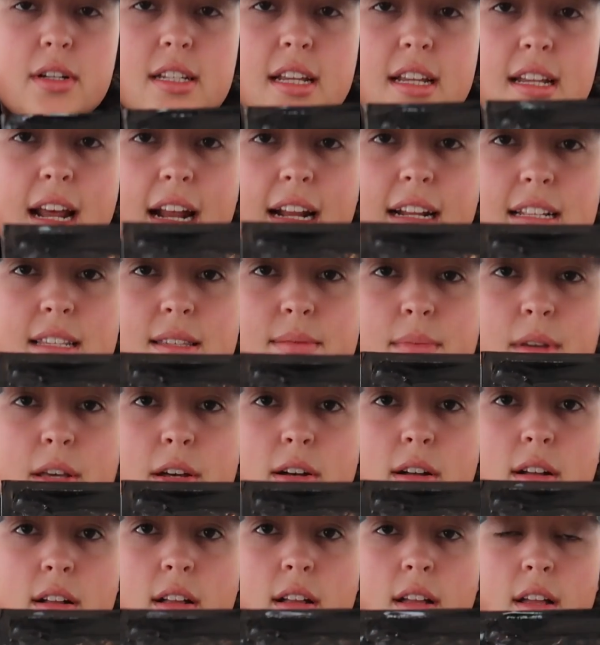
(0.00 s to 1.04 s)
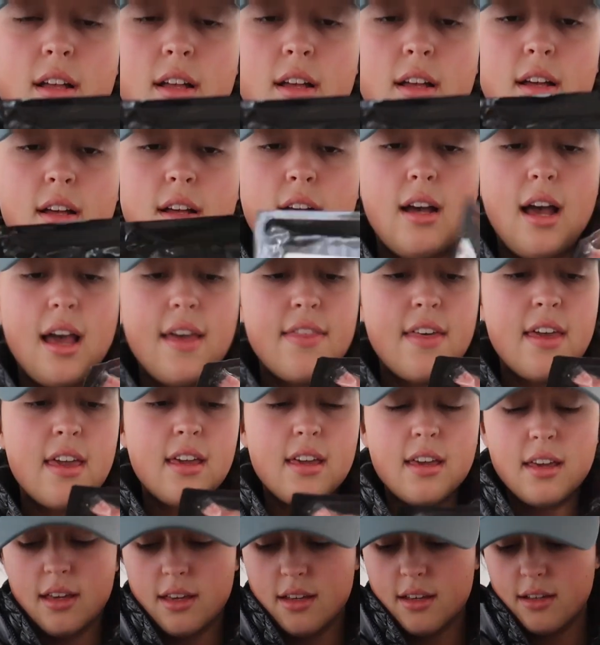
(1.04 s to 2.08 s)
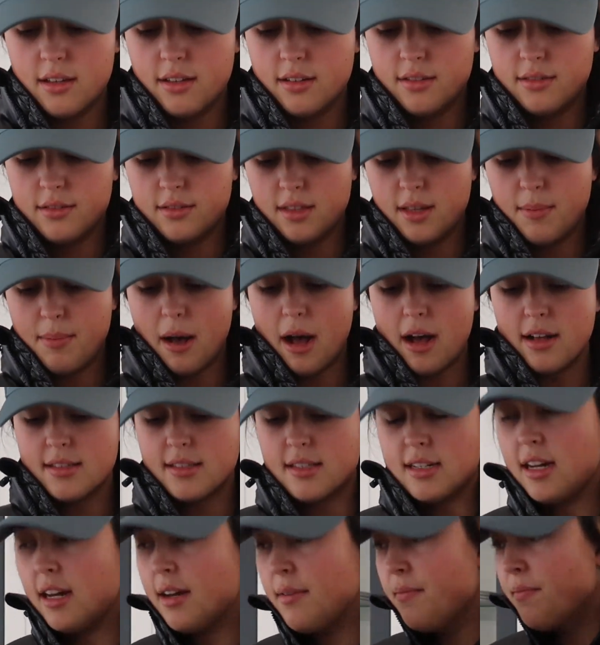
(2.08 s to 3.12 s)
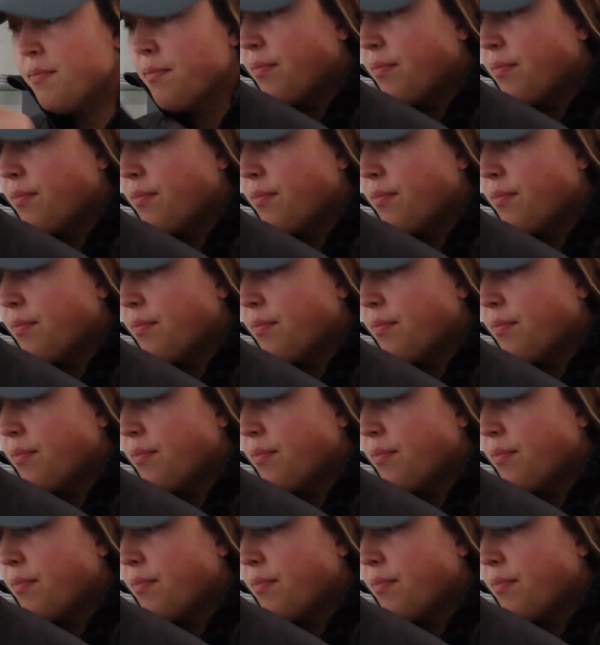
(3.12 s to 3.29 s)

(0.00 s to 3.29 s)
tonight's meal, I think. The pasta.